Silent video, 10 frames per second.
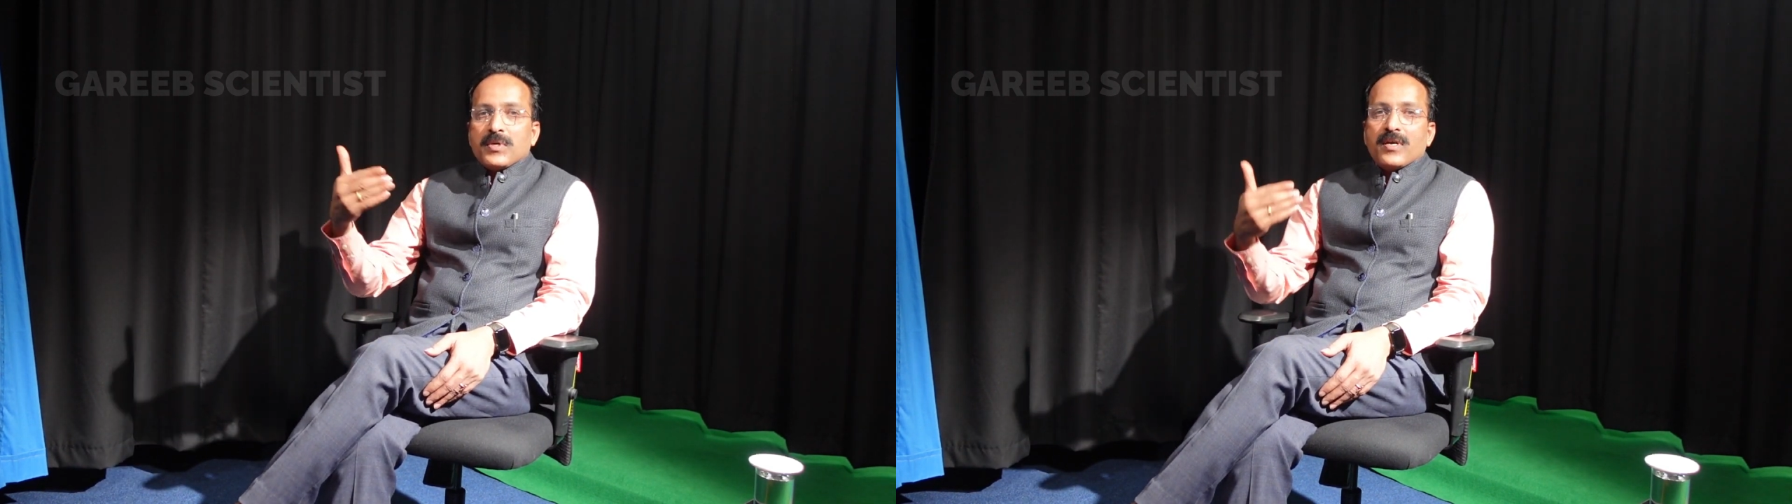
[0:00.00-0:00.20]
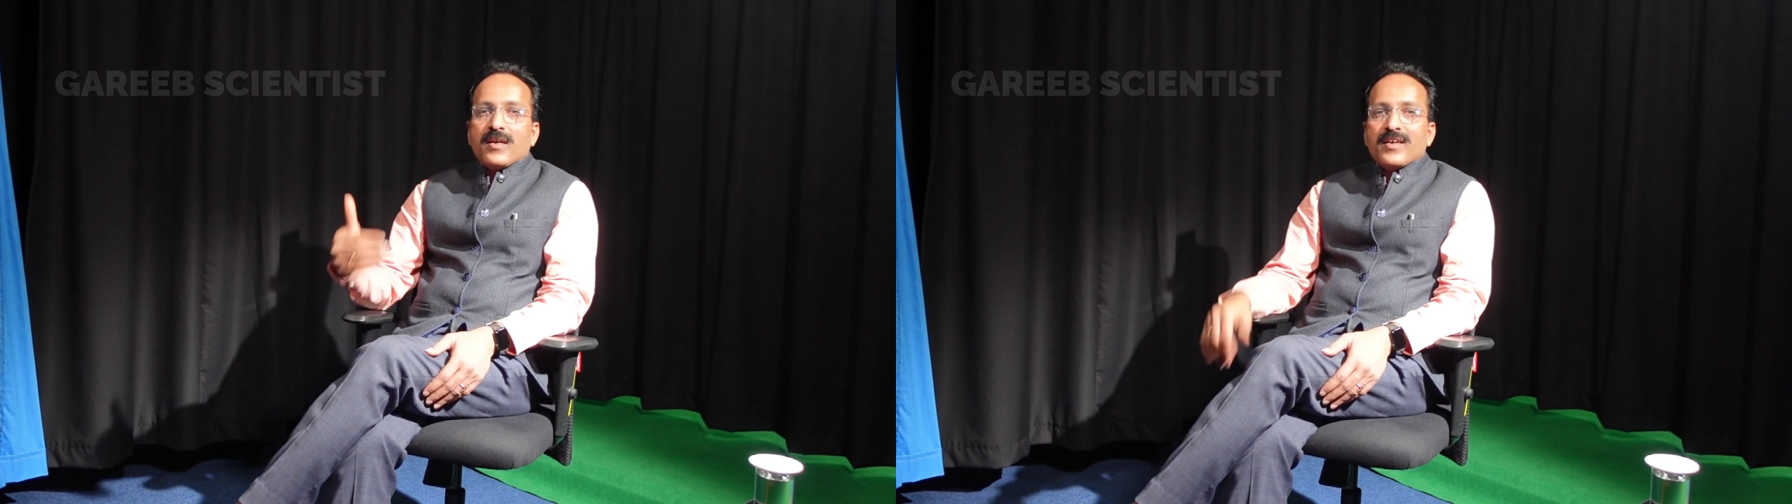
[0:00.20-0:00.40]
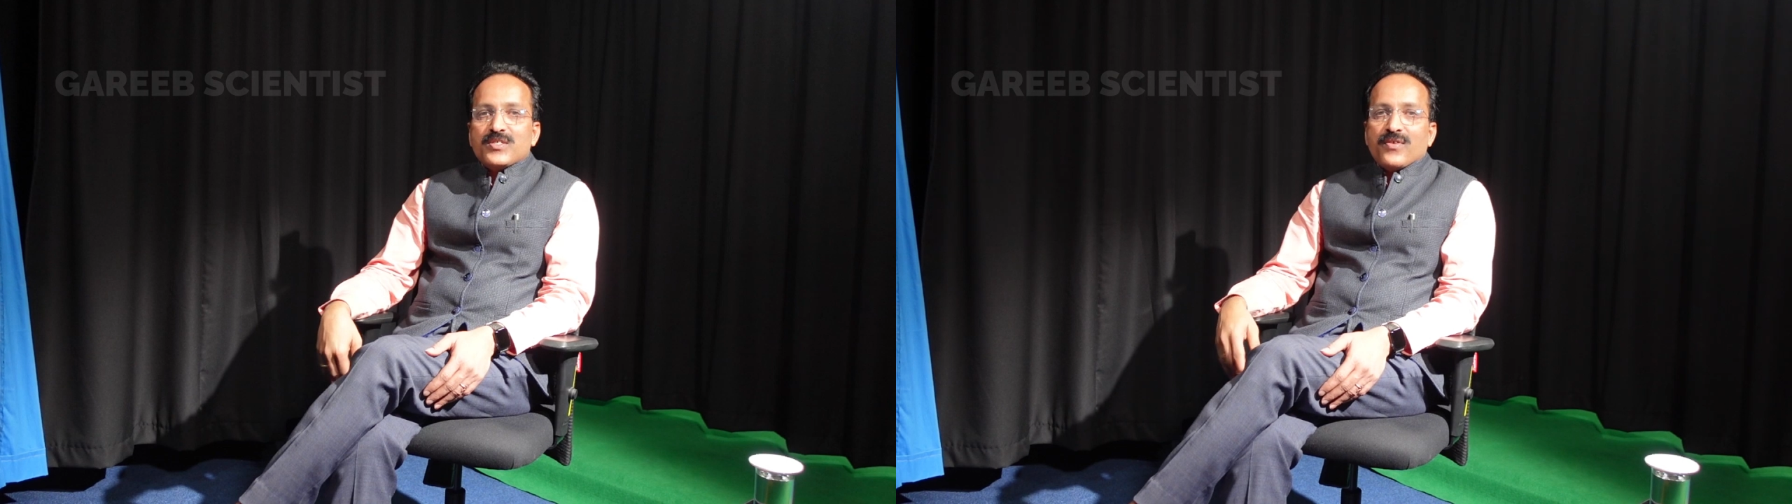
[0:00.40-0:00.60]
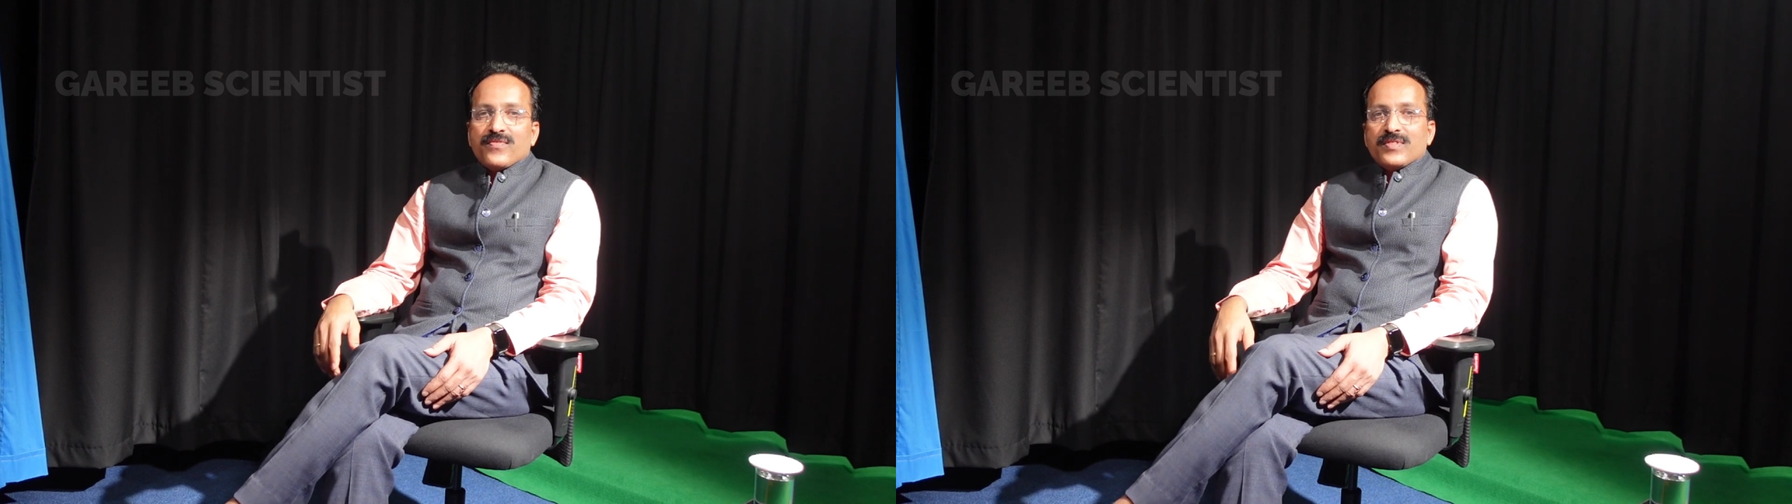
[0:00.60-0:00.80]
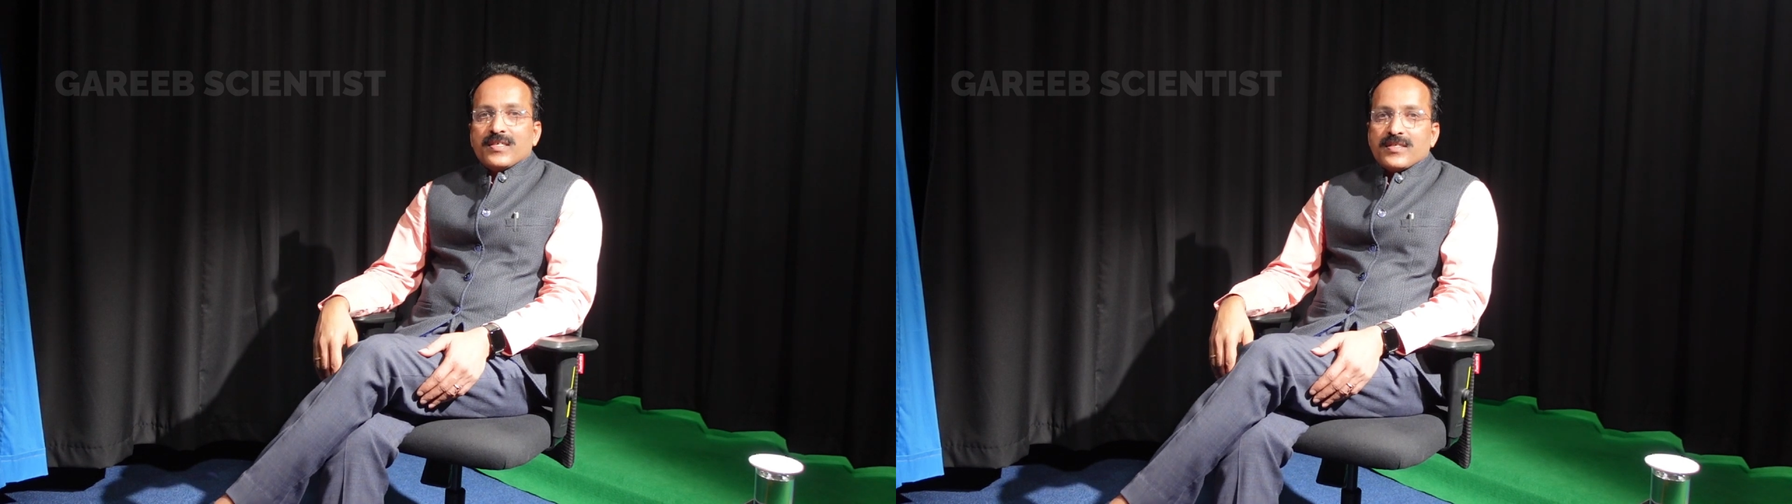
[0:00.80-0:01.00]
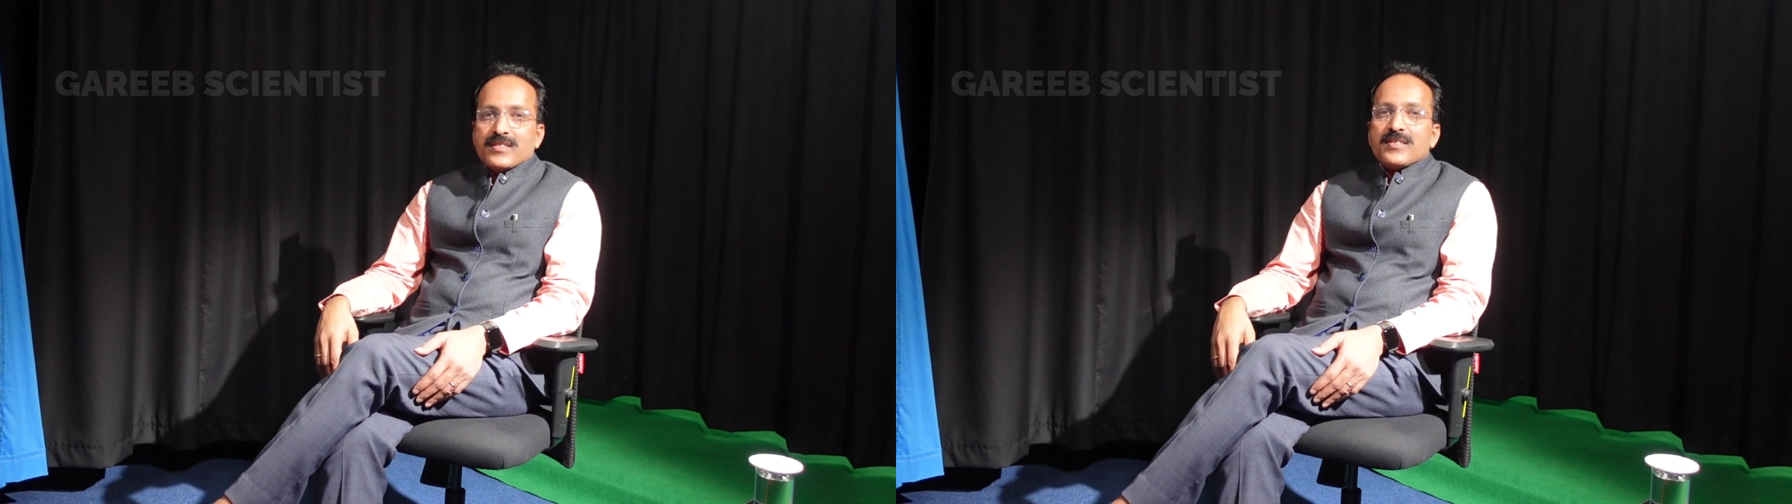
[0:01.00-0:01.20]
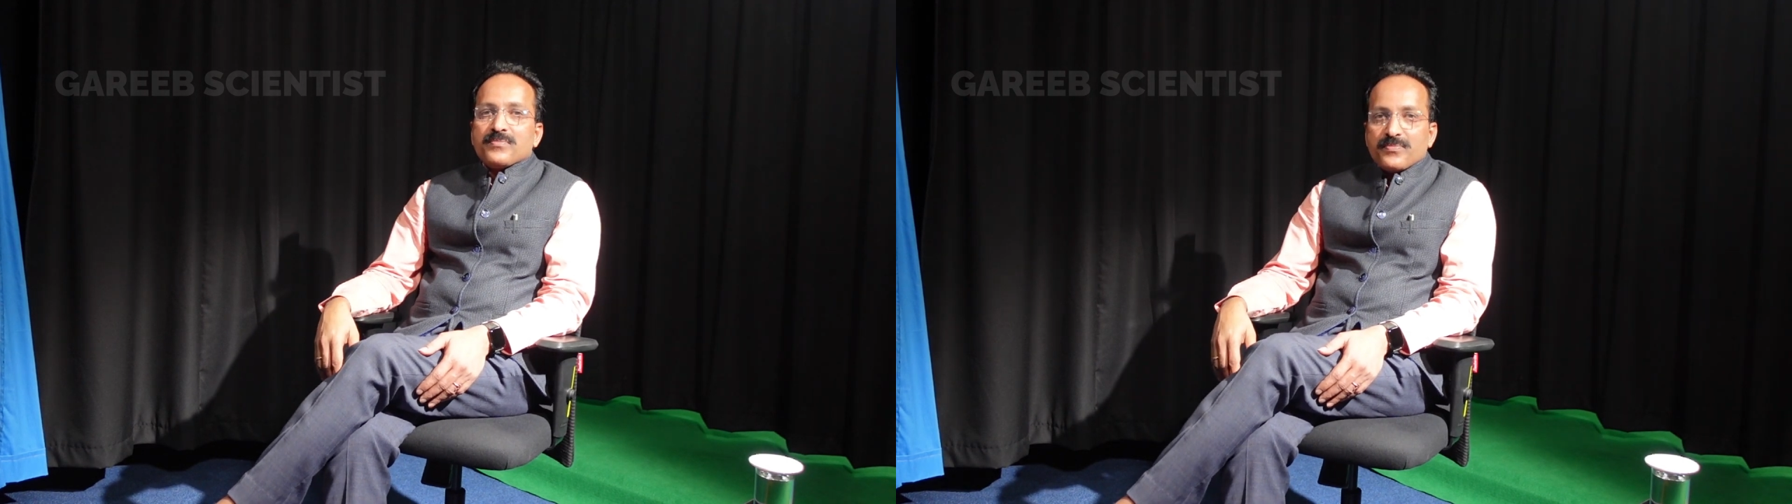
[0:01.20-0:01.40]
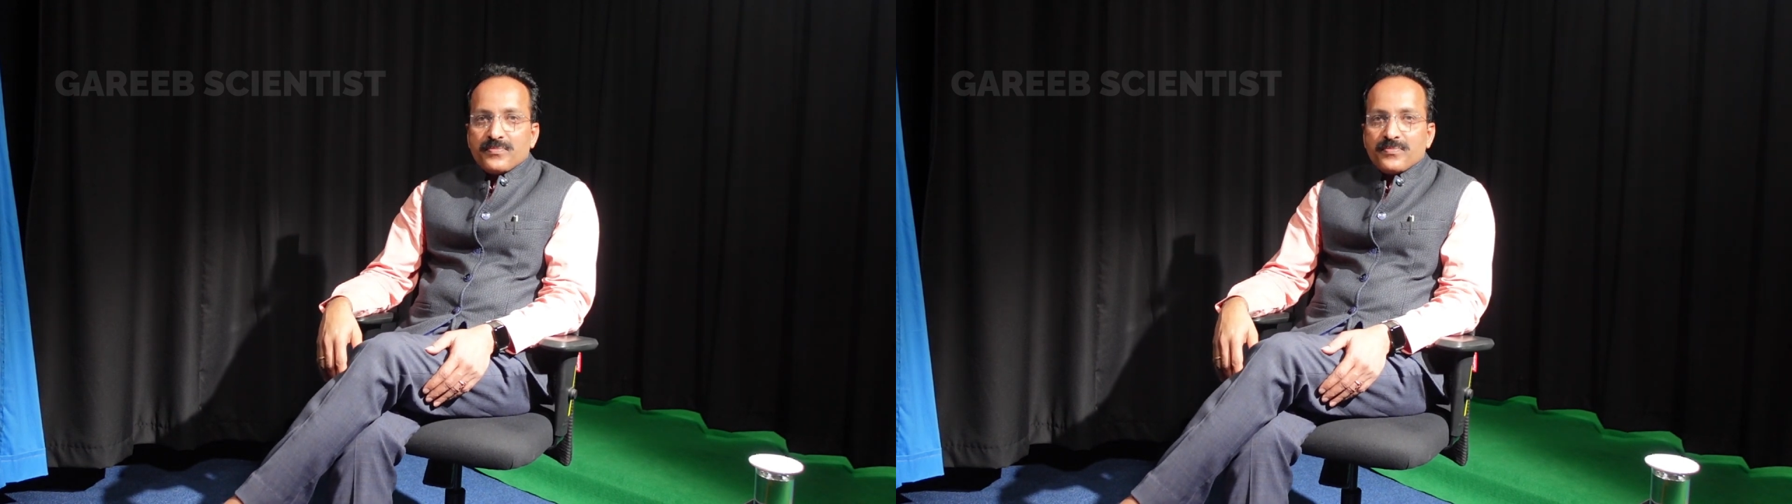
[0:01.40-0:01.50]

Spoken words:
heritage of the system.